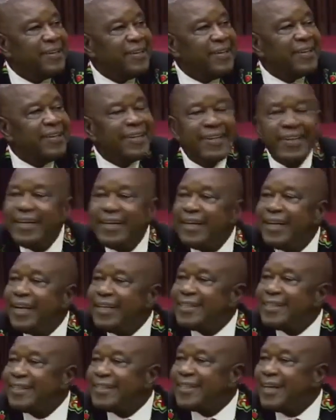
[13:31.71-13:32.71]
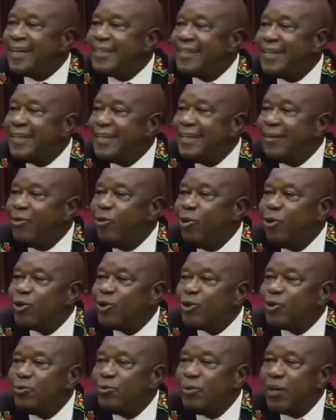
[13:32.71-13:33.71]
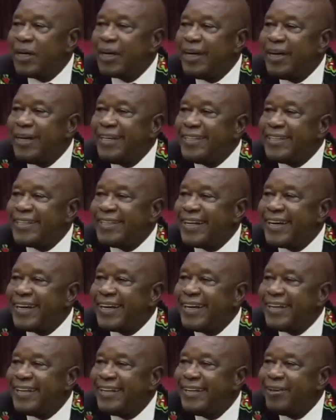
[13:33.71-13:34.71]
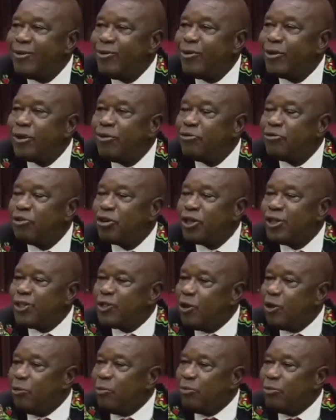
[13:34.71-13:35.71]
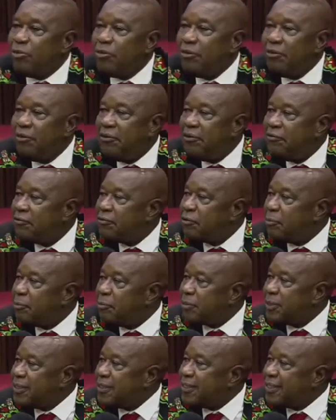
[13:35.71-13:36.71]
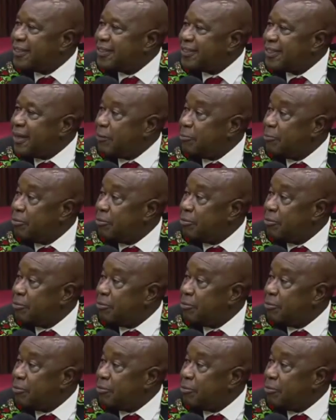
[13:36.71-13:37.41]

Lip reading: And then last Sunday, he goes to make a handshake, looking for a job from President Chapo.